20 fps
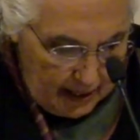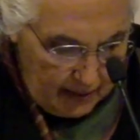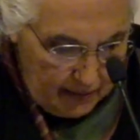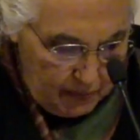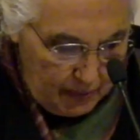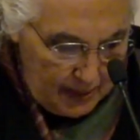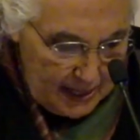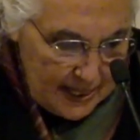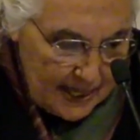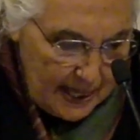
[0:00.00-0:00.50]
have
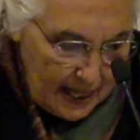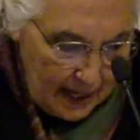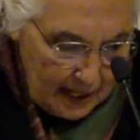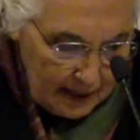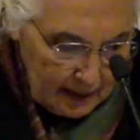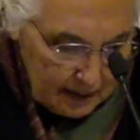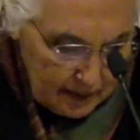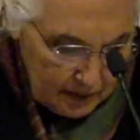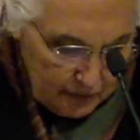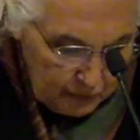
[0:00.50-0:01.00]
been
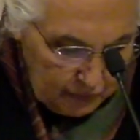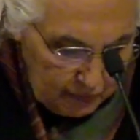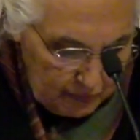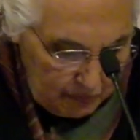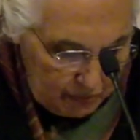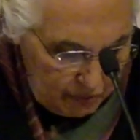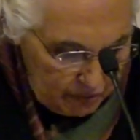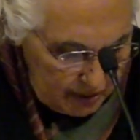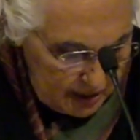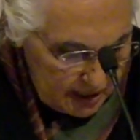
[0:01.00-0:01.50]
culled
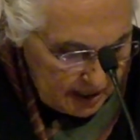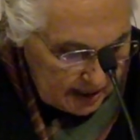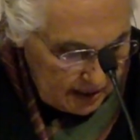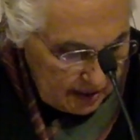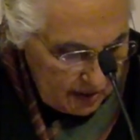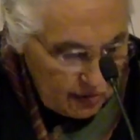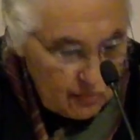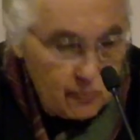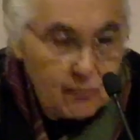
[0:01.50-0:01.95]
from recent